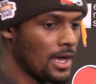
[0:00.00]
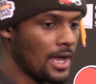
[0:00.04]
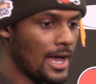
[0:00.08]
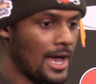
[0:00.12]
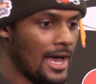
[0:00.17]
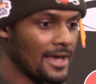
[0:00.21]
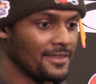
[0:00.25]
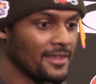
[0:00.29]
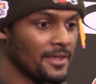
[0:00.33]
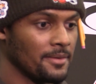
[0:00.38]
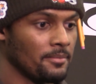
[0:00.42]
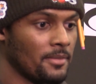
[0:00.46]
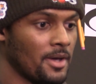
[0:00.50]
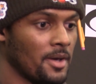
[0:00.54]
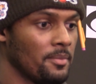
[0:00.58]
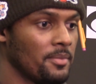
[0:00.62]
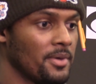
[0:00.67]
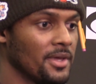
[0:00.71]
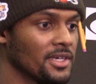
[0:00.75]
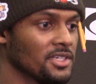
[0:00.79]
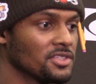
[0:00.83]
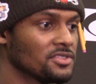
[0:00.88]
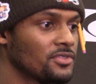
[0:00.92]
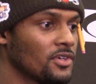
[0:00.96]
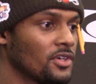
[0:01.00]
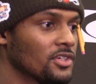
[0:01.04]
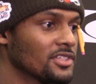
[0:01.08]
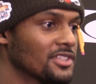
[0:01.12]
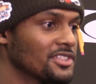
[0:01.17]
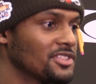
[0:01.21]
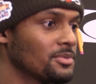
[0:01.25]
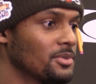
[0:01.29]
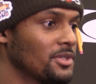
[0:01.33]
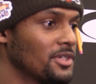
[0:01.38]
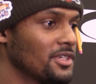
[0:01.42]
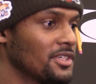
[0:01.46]
I think my biggest
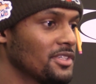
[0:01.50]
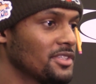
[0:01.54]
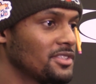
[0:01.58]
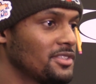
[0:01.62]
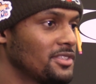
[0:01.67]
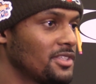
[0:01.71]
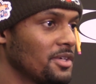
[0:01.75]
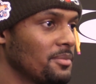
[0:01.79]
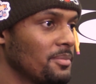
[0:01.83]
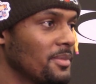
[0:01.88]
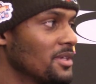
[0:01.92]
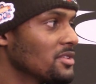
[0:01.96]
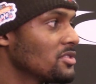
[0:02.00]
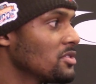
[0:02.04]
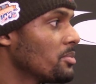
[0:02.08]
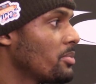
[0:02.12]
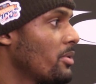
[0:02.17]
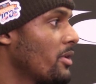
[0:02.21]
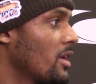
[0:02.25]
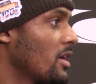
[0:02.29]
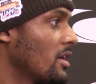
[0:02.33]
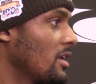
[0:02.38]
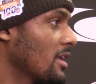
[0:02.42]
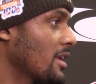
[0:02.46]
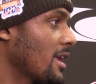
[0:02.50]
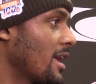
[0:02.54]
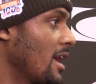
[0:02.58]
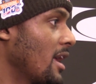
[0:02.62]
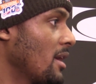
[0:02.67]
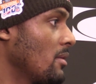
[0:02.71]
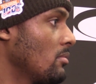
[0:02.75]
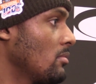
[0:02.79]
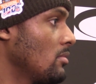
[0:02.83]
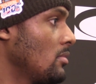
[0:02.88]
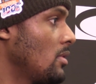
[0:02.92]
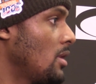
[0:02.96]
focus was the mental part of the
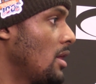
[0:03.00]
game.